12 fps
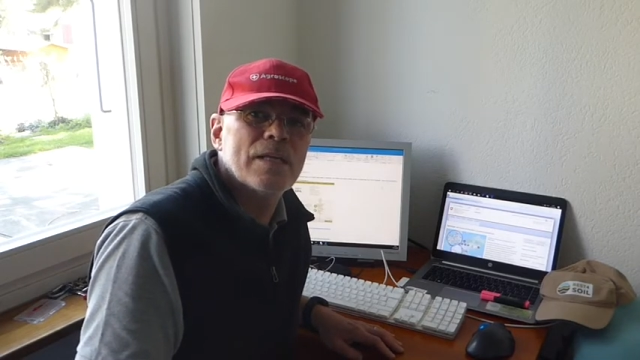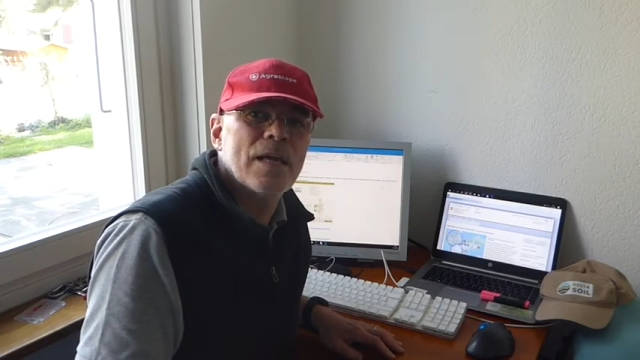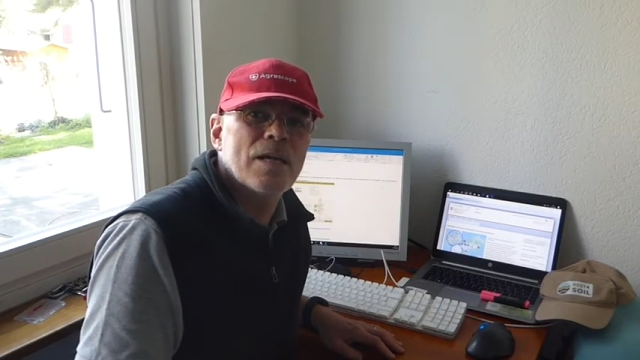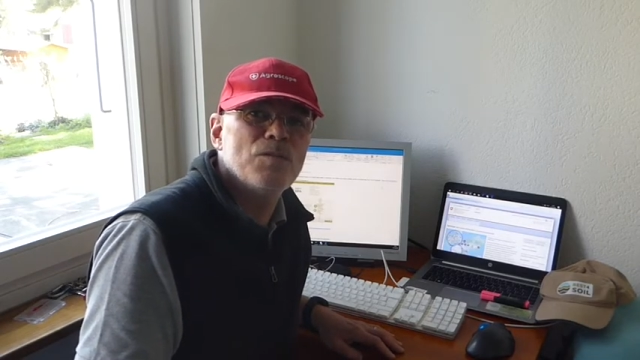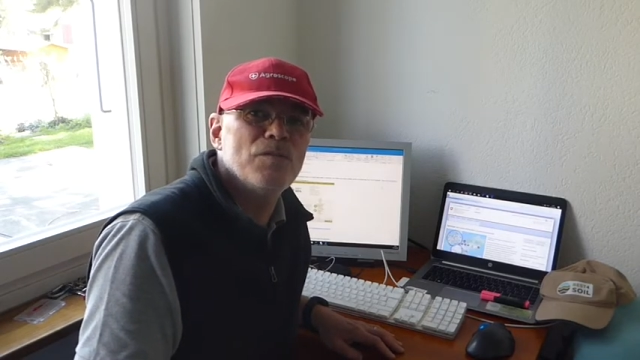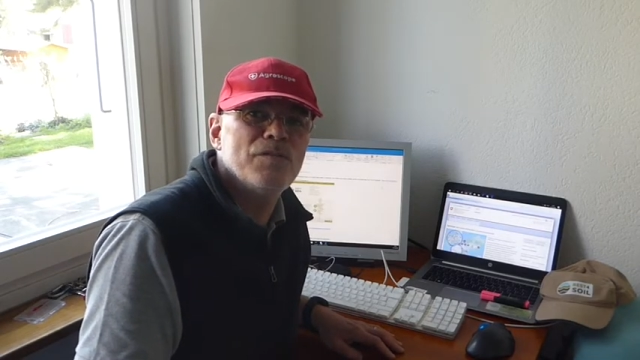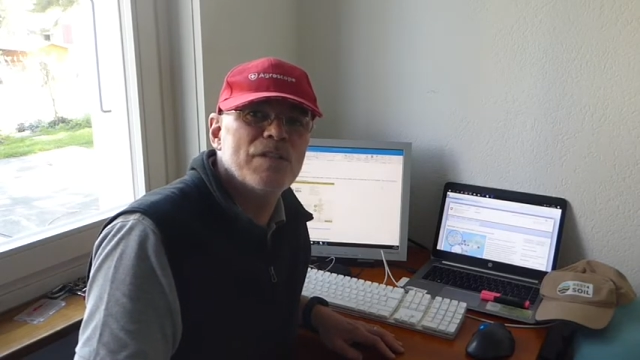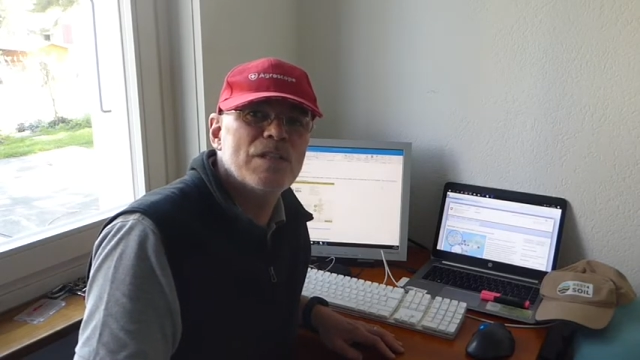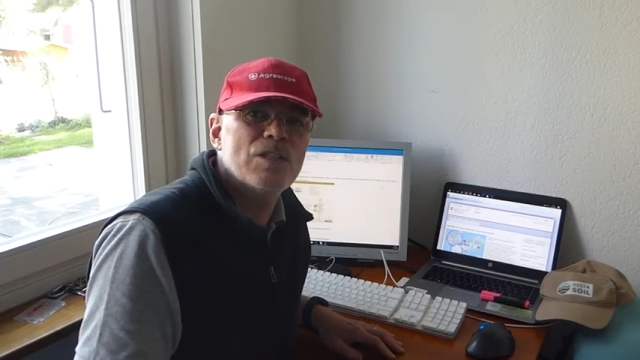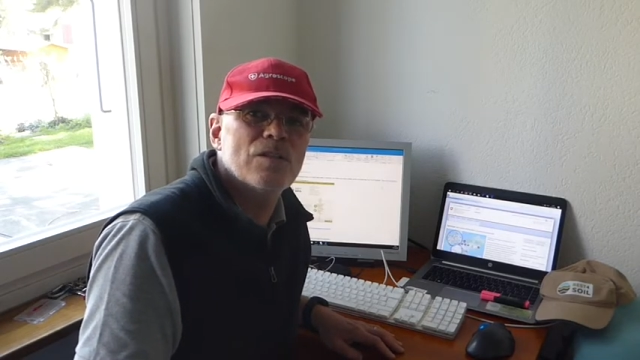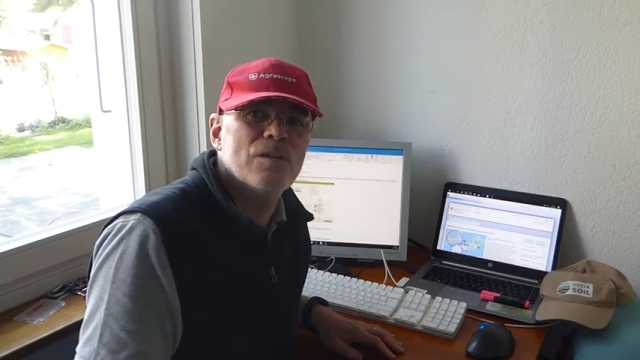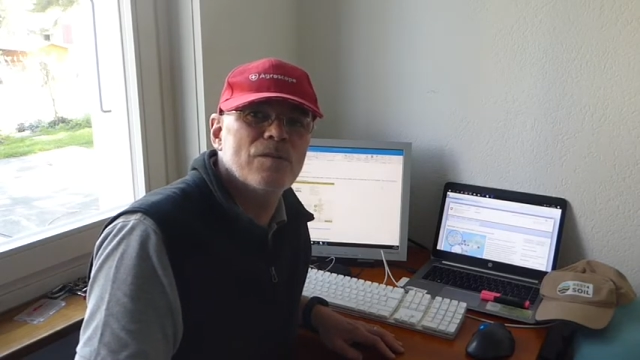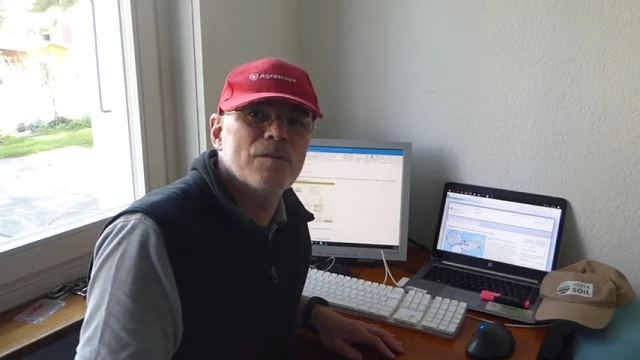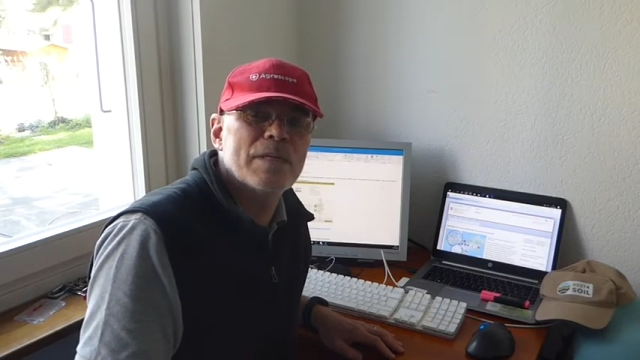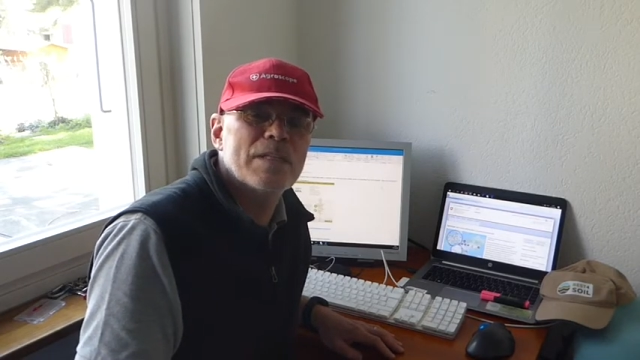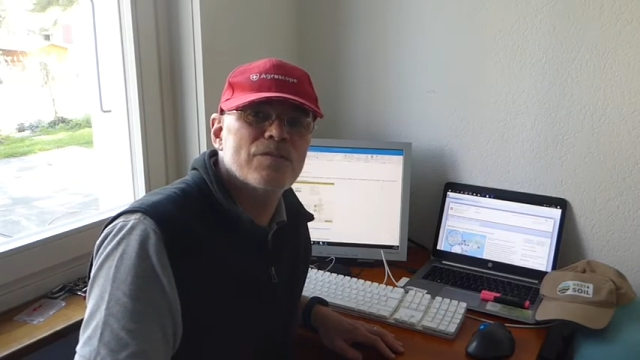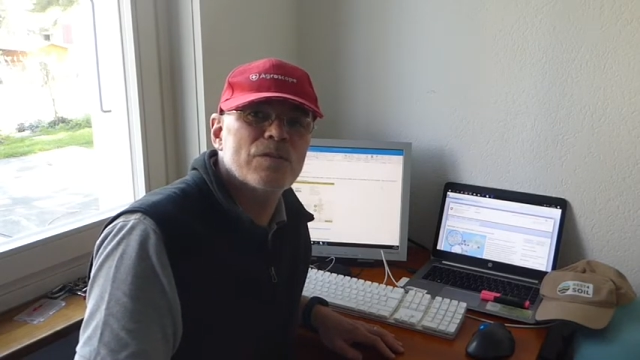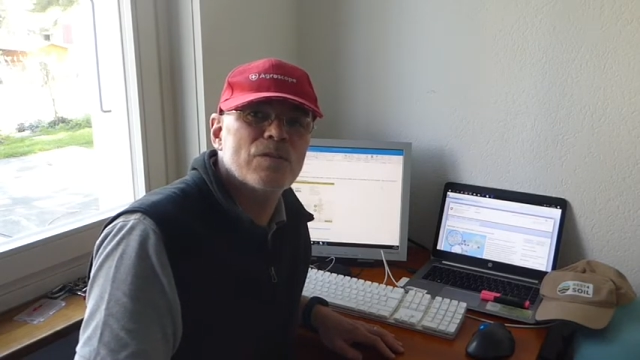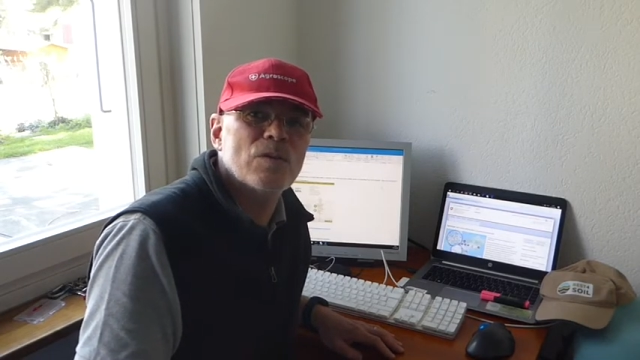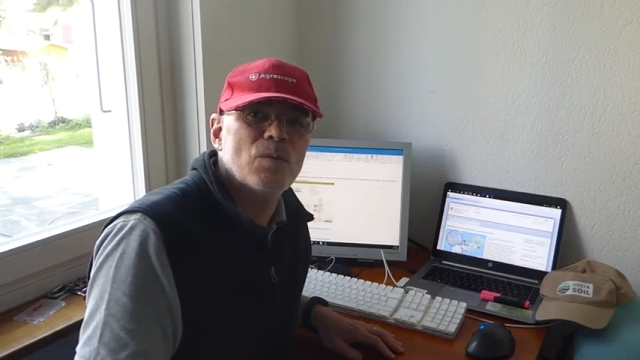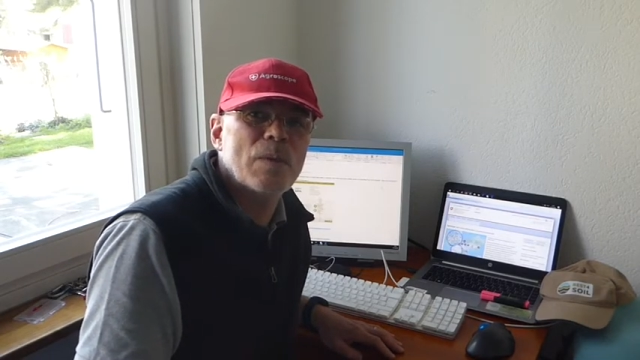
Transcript: a new feature on the Best for Soil